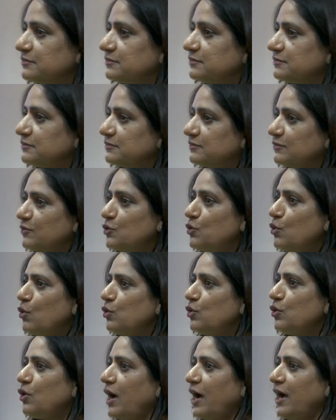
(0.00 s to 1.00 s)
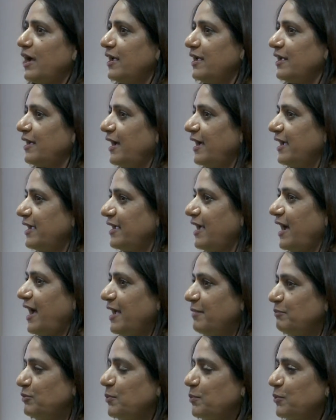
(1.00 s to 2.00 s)
Uh, no, no, I, I, I
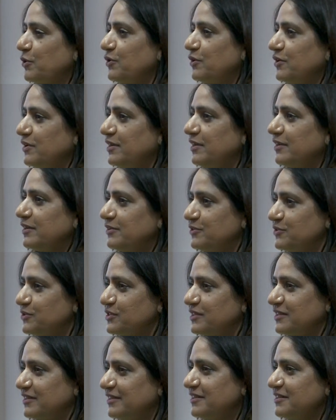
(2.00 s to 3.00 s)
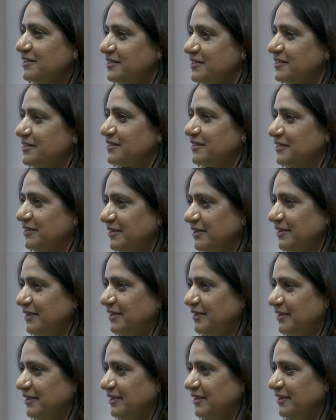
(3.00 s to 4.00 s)
am the producer. Had, uh, the
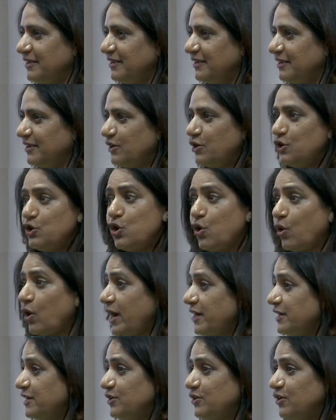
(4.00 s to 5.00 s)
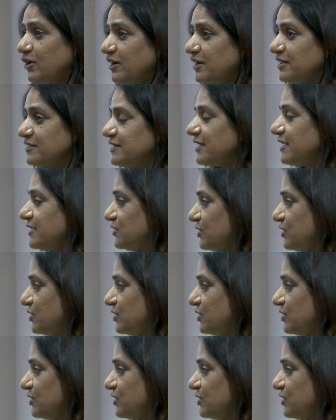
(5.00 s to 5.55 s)
design, I guess. No, I did not design.